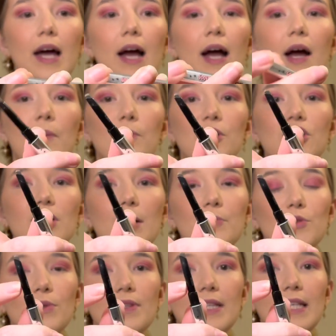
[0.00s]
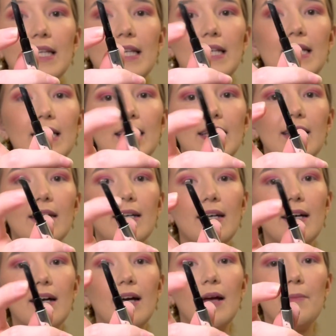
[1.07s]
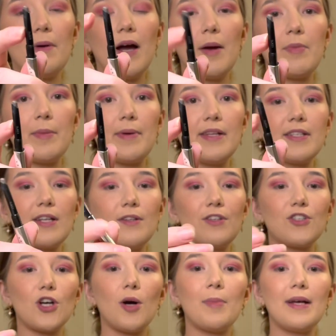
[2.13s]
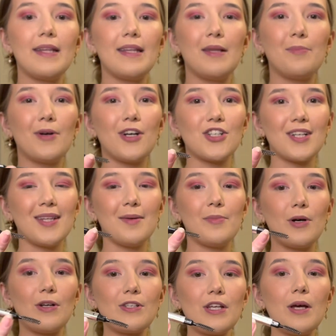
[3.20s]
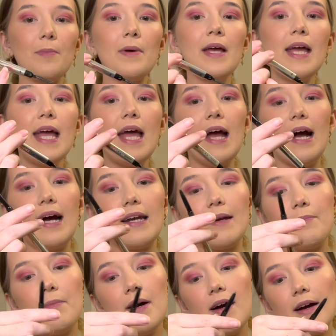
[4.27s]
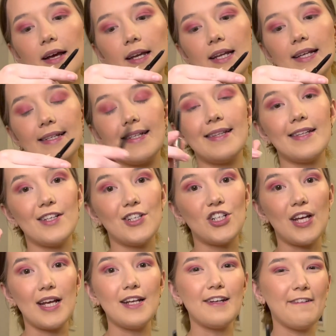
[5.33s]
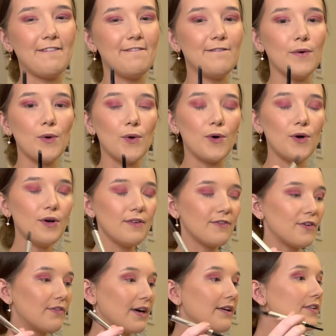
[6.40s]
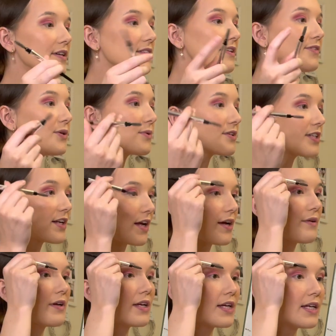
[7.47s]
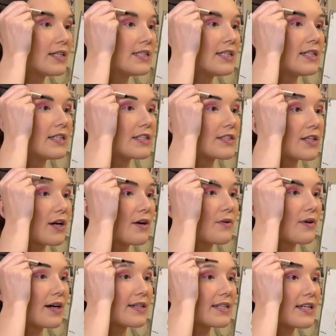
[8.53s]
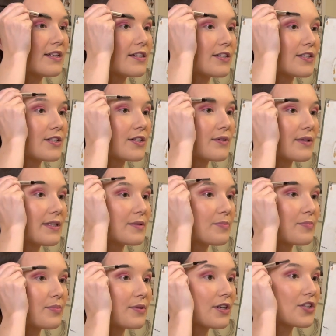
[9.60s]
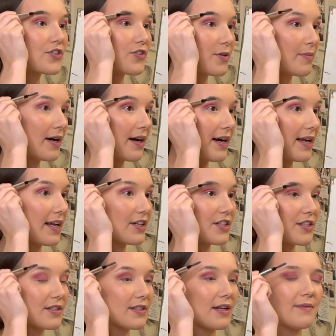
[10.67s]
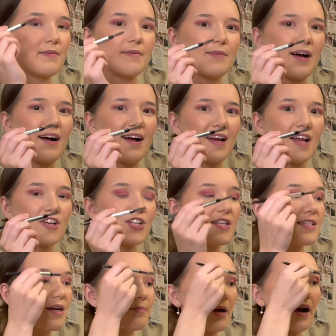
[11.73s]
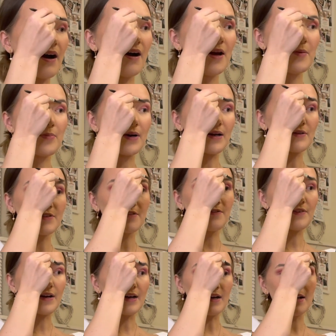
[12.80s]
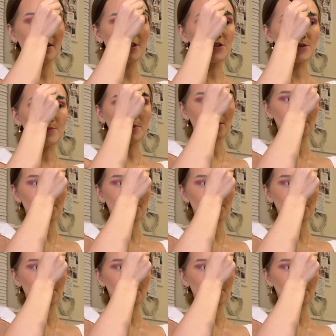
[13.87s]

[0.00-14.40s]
which comes with the eyebrow pencil on the top and then the brush at the bottom, and mine is in the shade 4 for reference if you want to know. So what I tend to do is brush through my eyelashes and my eyebrows first, just because